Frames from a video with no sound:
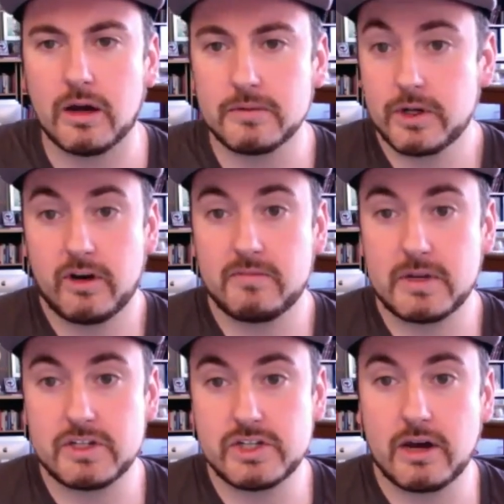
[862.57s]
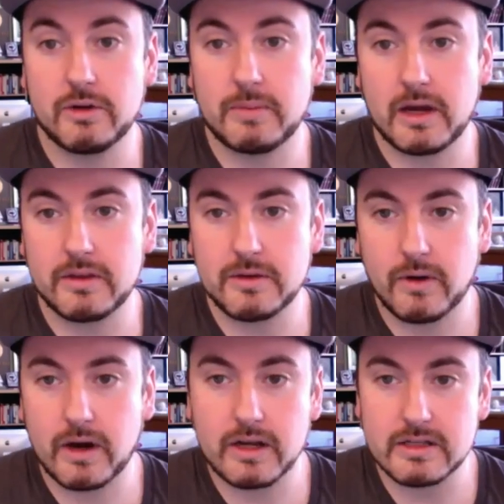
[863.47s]
you know, have been shelled by the
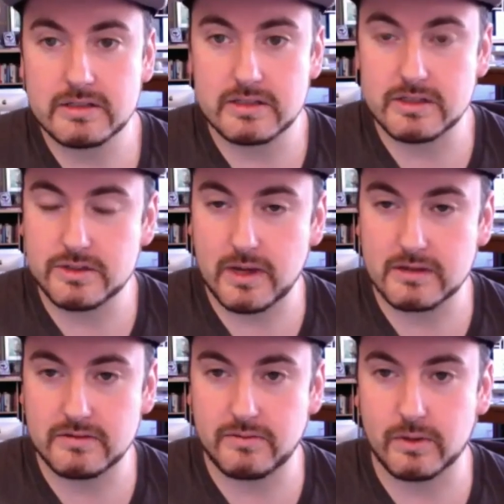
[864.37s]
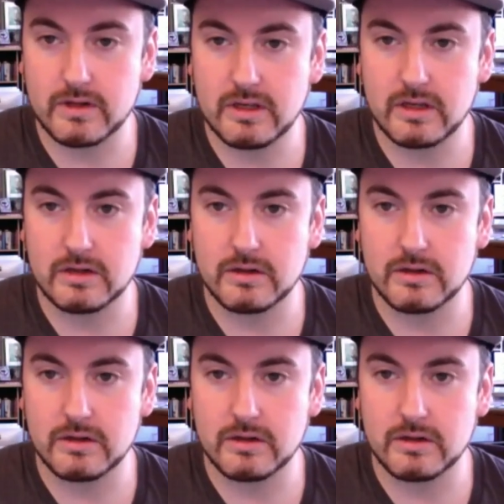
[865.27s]
Ukrainians since 2014.